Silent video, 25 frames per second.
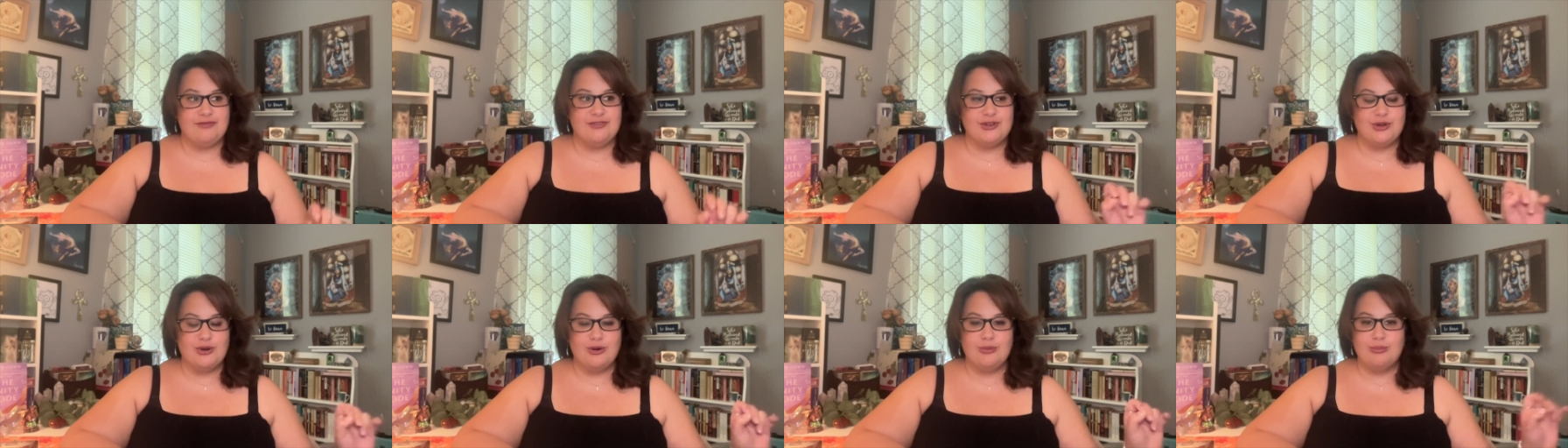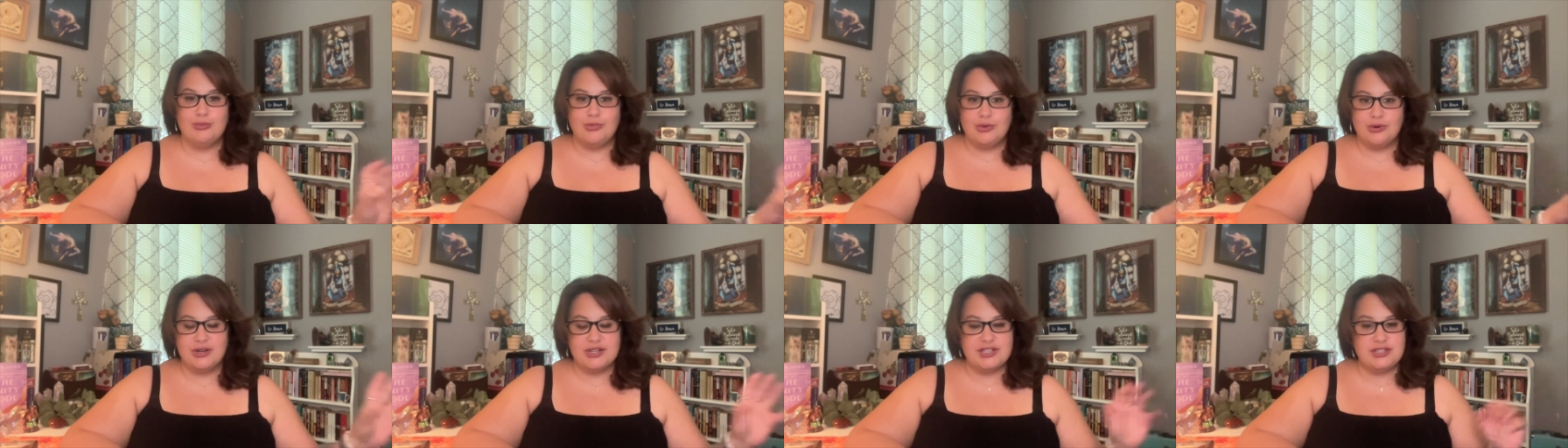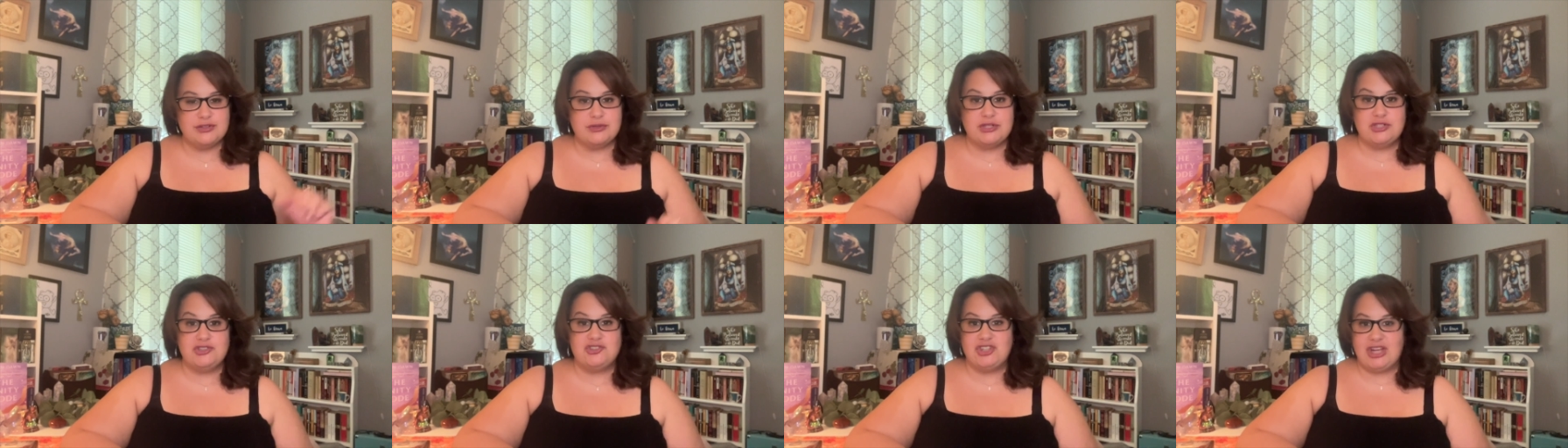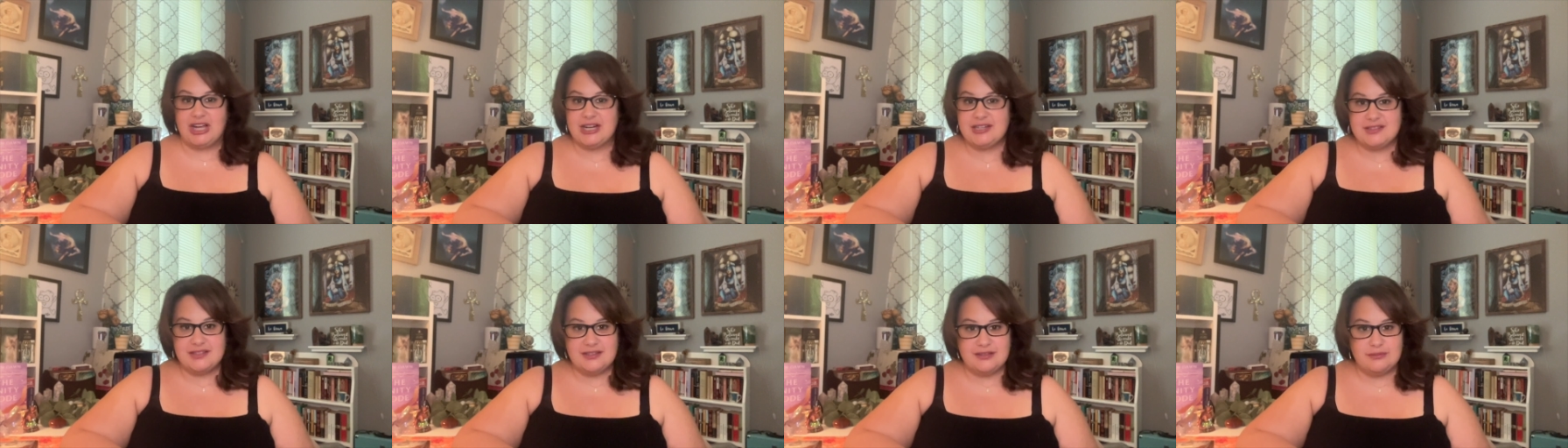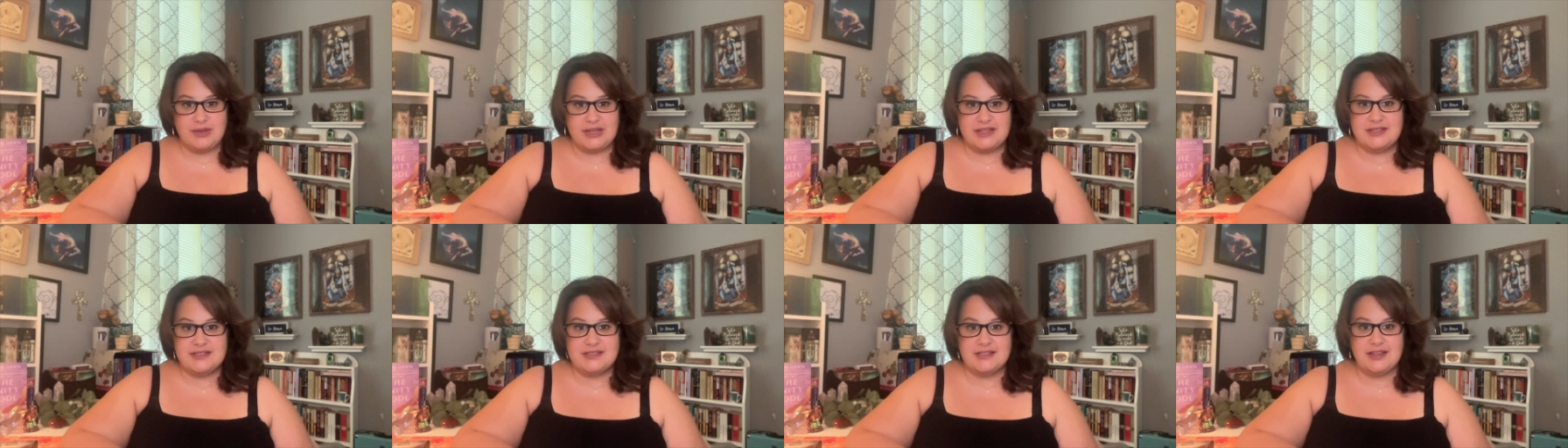No more to rejecting
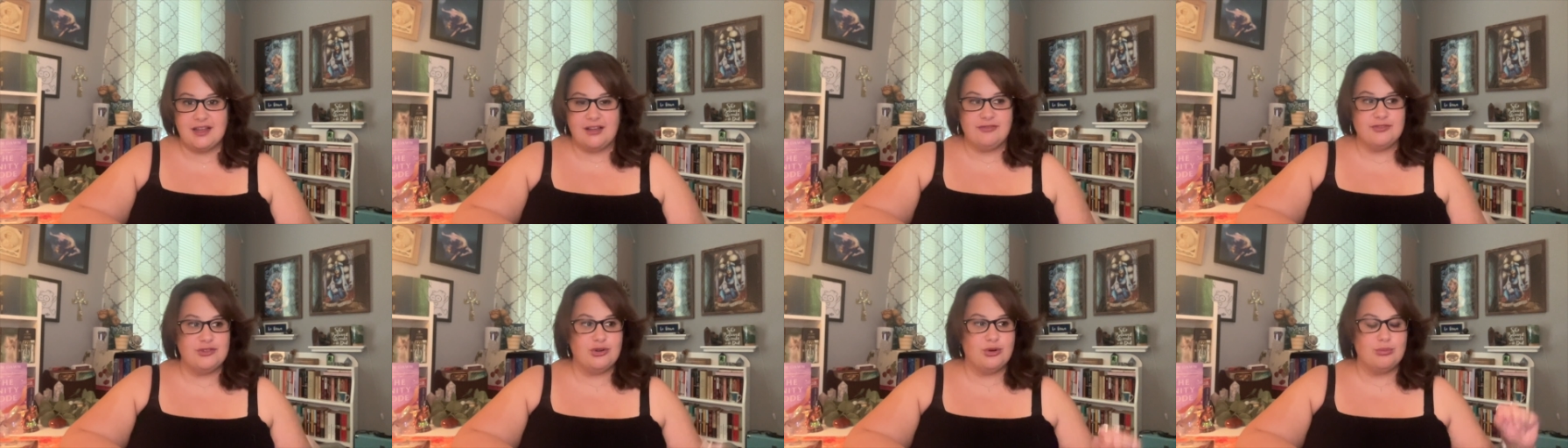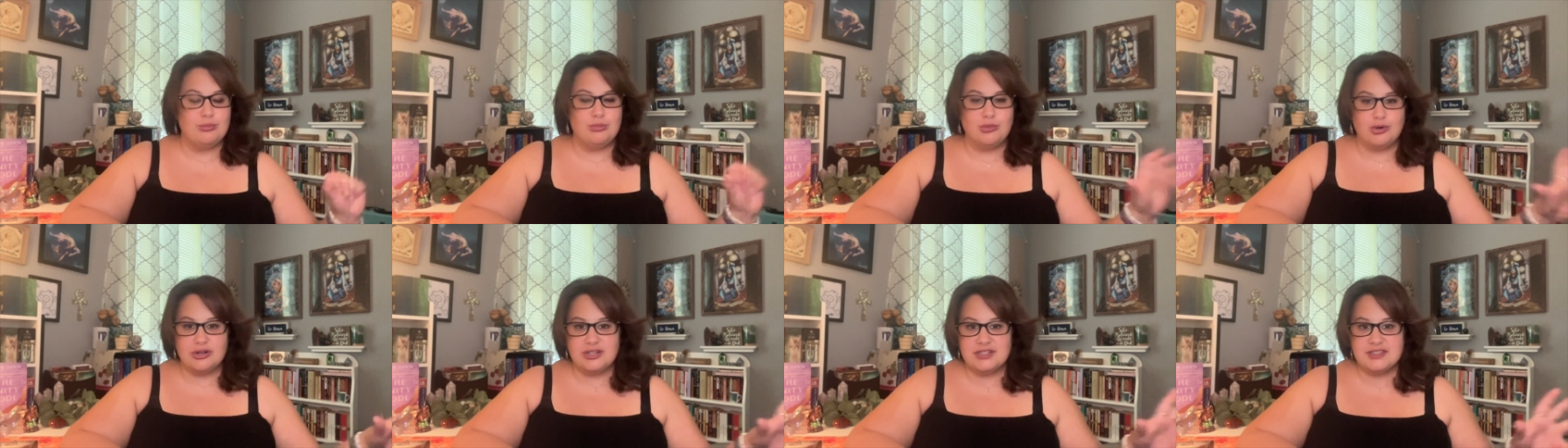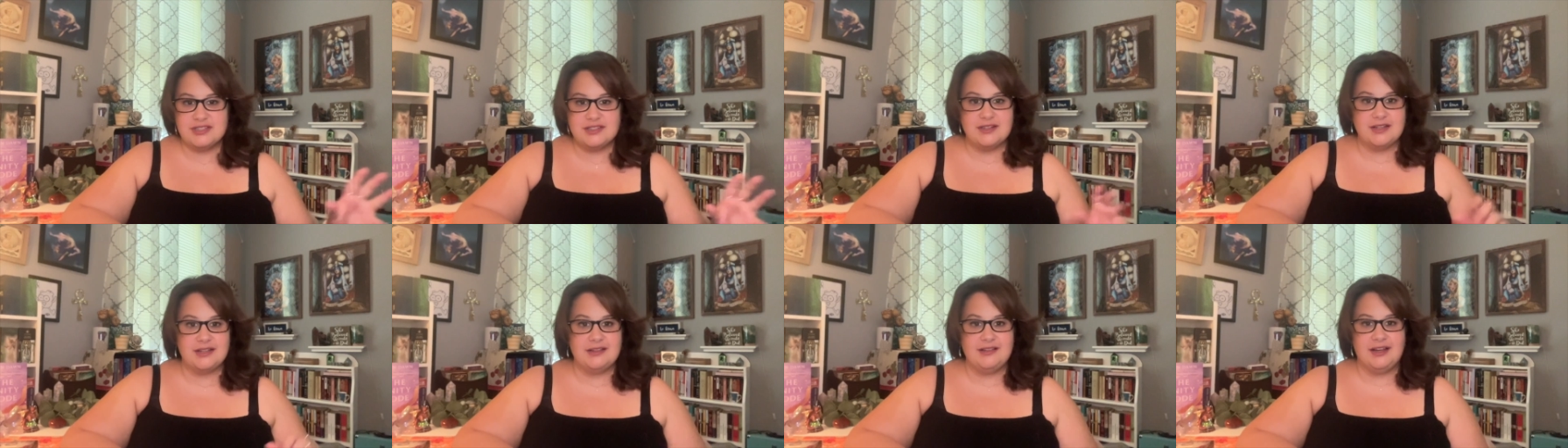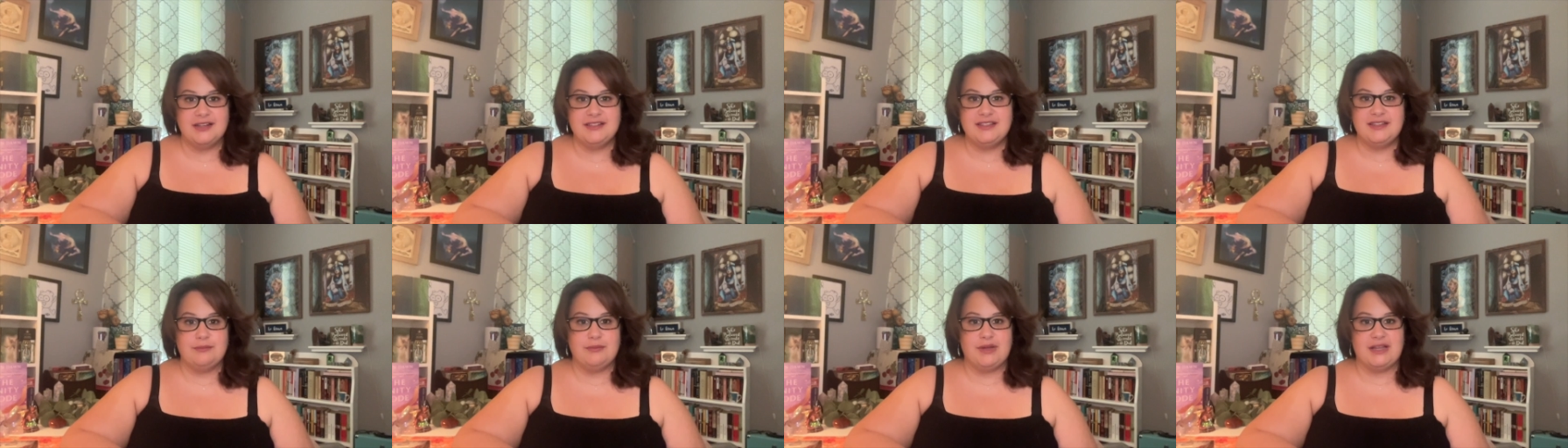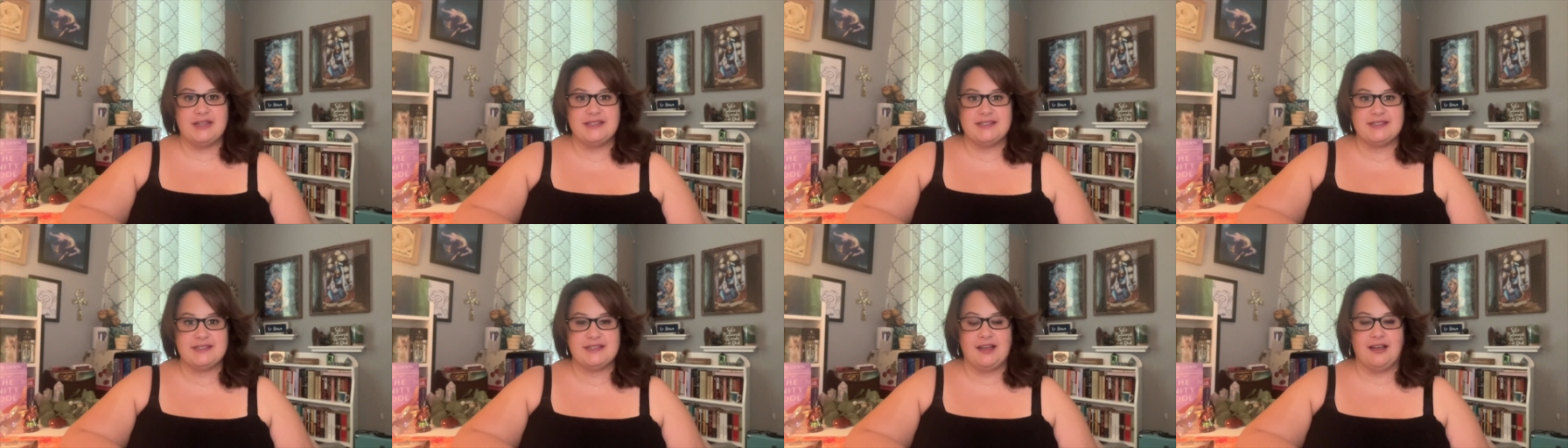myself. No more to neglecting
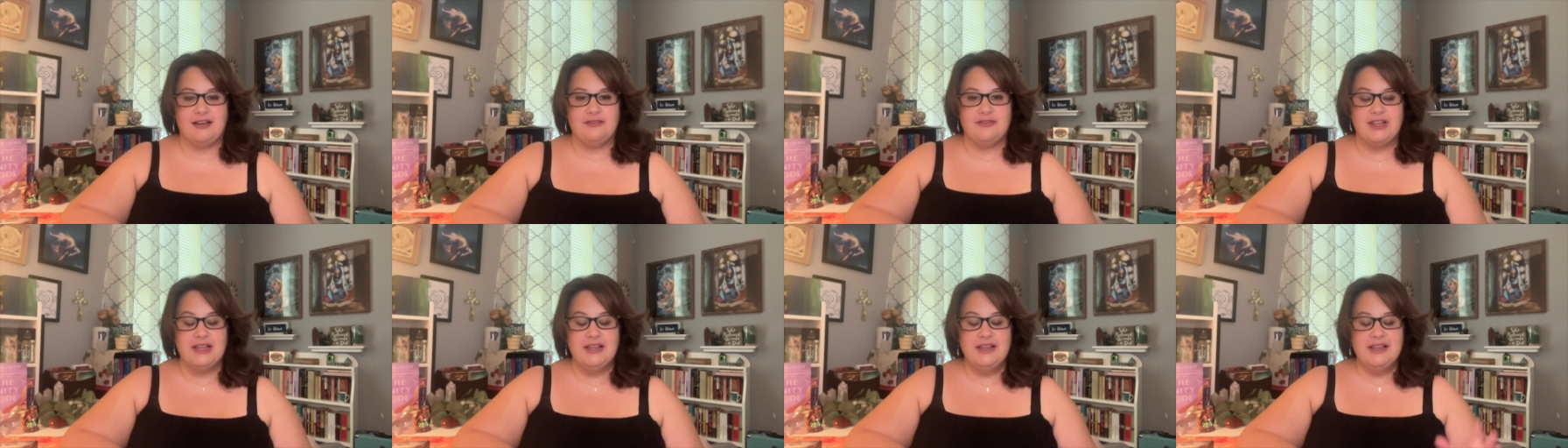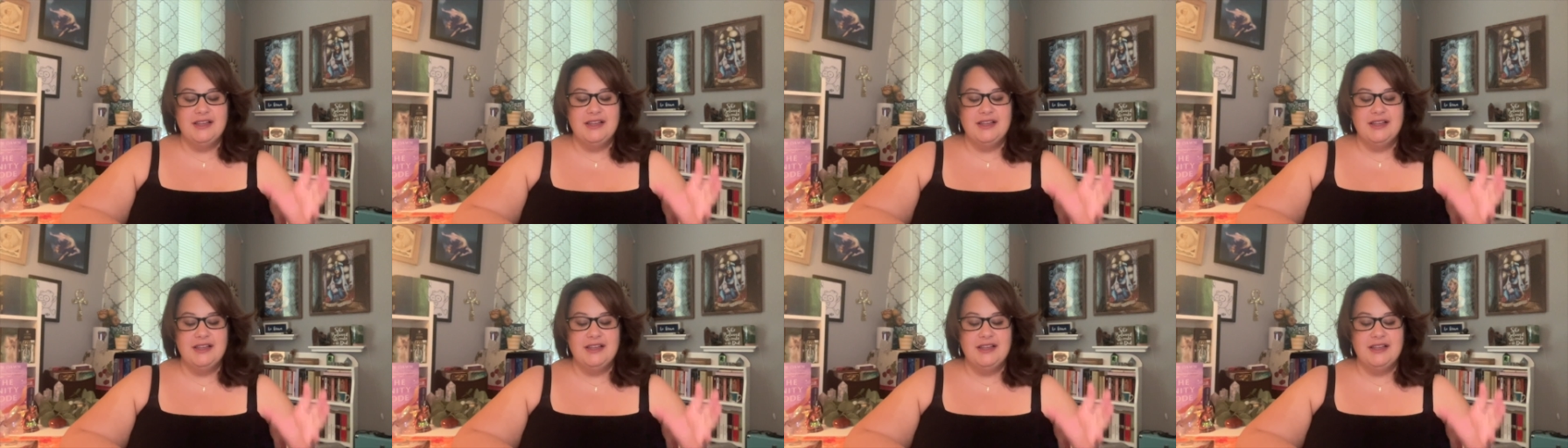myself.